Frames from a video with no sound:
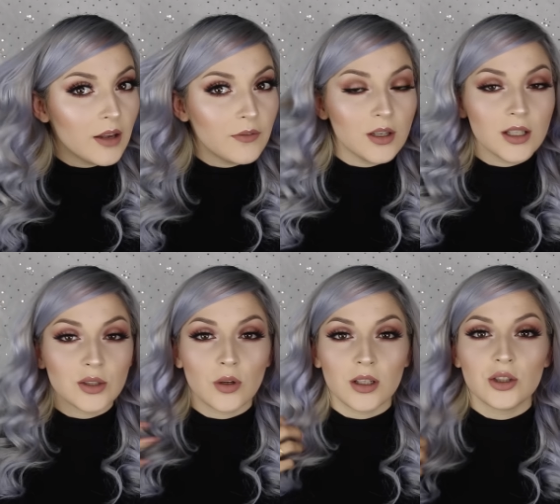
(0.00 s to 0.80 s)
if you
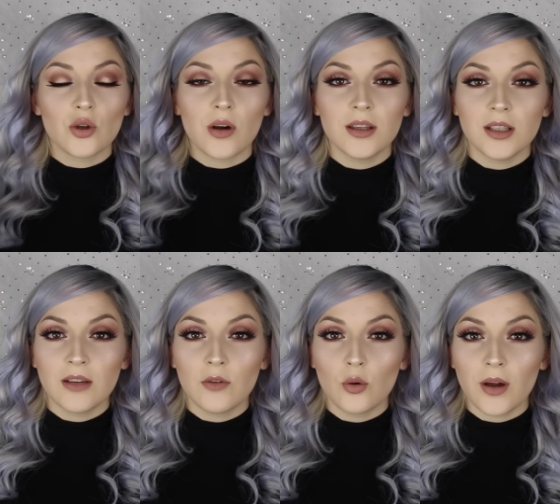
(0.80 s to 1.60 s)
guys want to join the
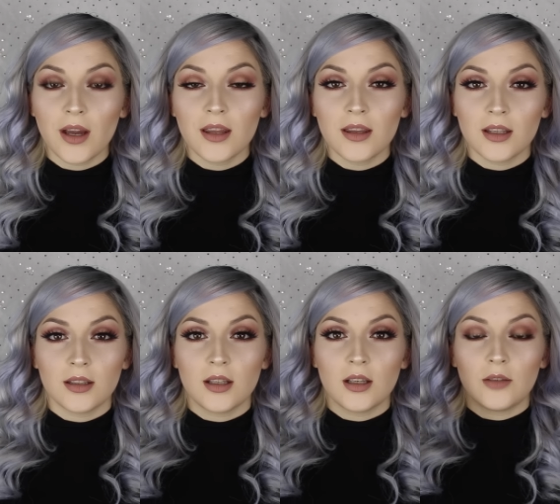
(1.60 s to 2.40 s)
giveaway,
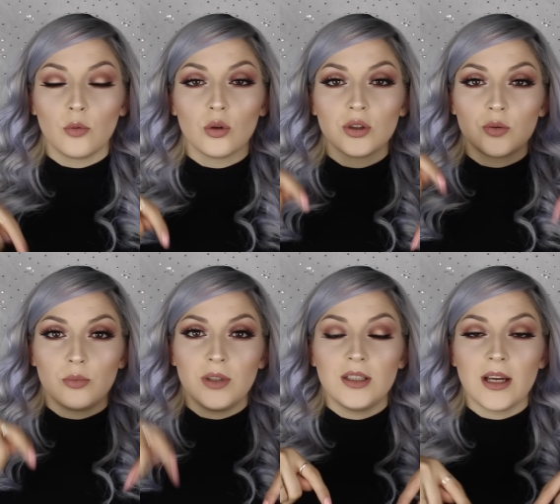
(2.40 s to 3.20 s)
then the rules will
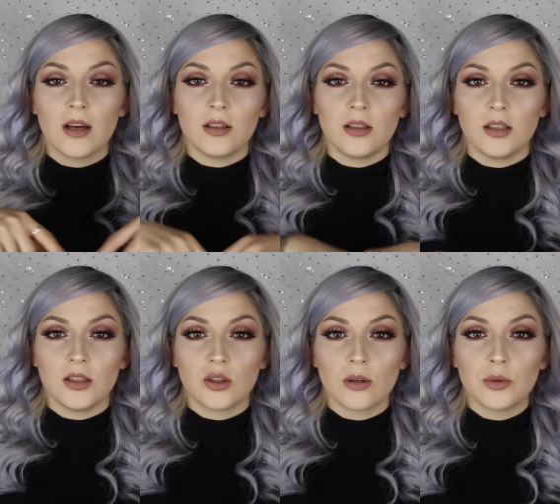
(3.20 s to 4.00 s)
be down in the
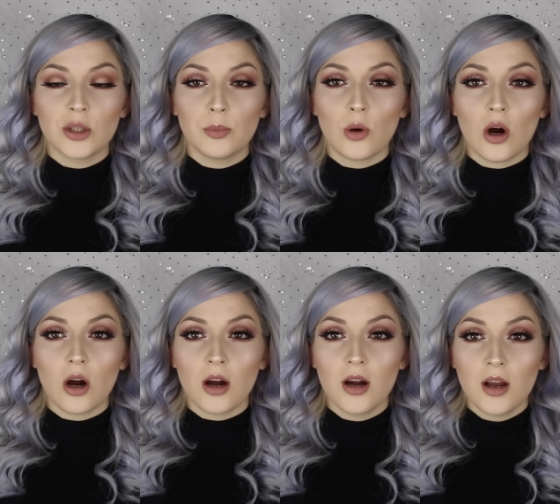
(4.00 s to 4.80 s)
description
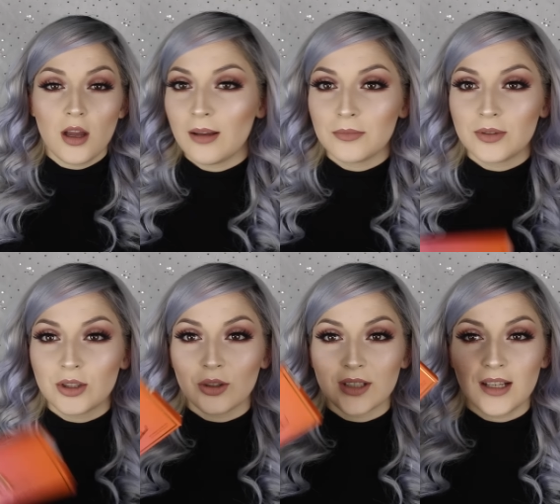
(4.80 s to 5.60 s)
bar.
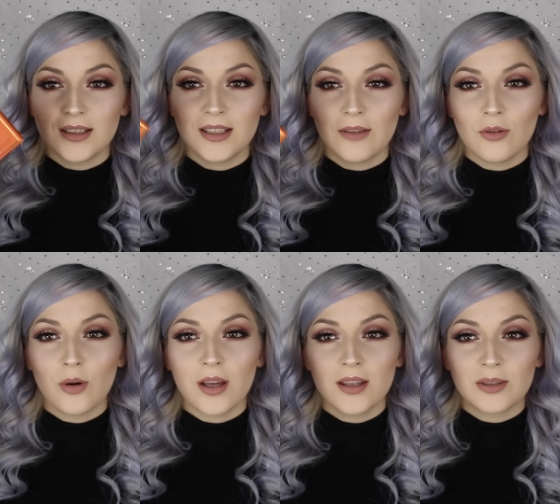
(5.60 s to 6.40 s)
So excited to give
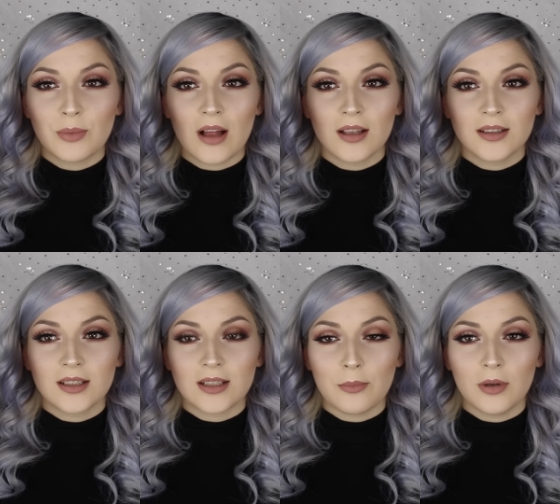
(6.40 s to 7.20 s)
away this palette to
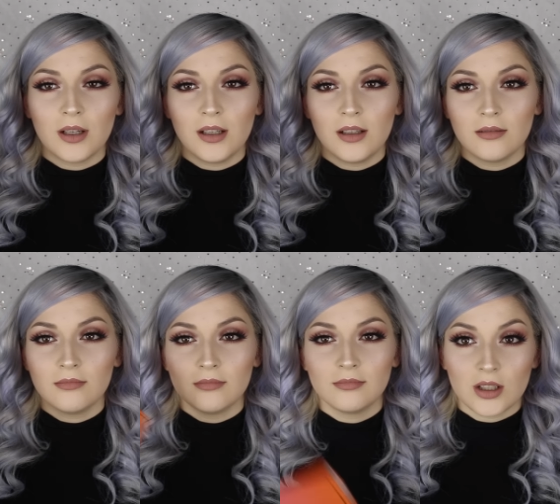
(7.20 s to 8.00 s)
somebody,
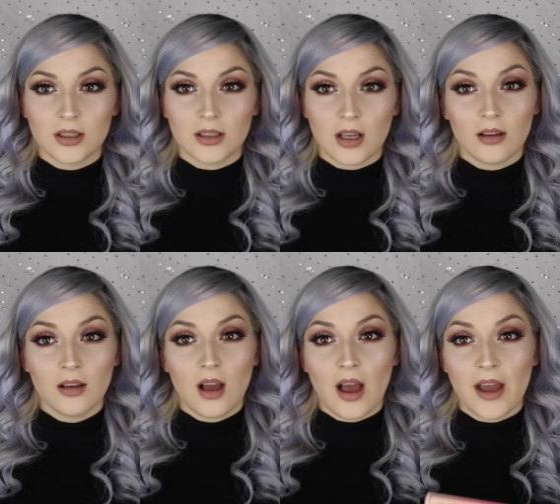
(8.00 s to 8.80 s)
because
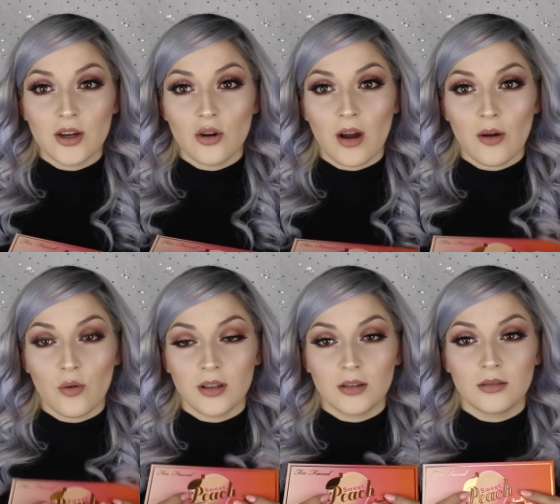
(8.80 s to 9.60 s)
I know I
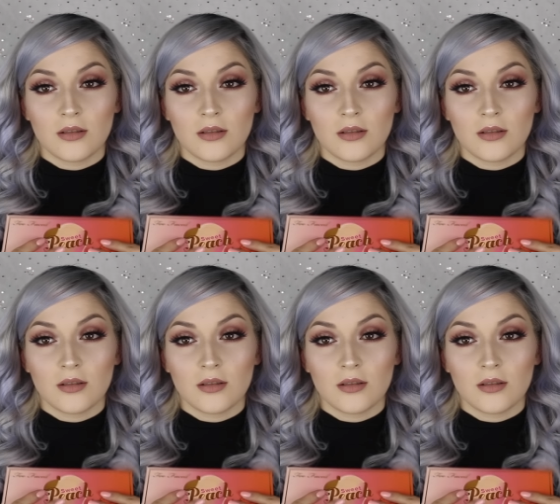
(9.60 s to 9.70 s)
went